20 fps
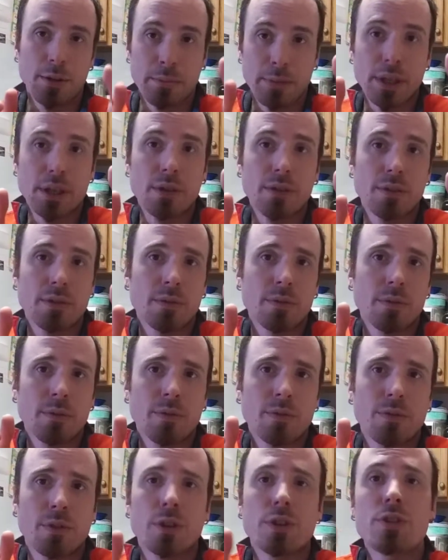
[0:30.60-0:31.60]
beer
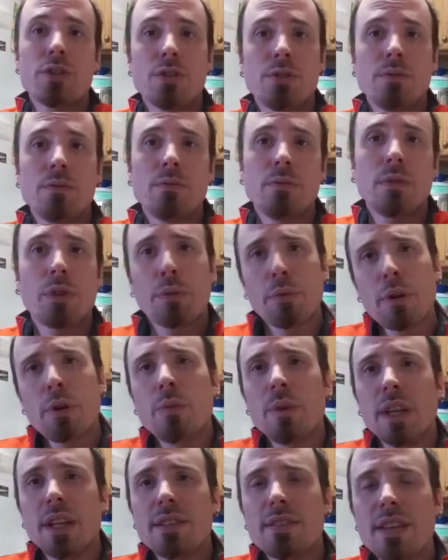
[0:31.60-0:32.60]
for 3
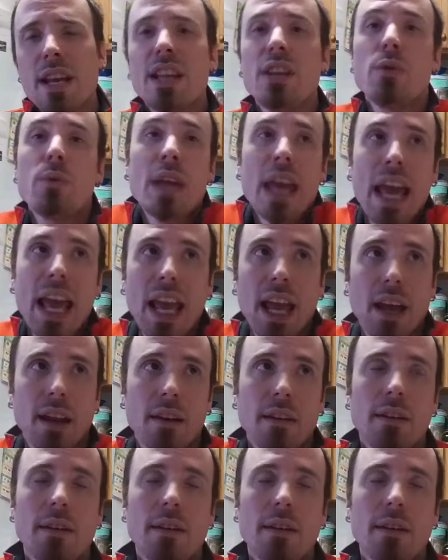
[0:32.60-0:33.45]
weeks, and you can,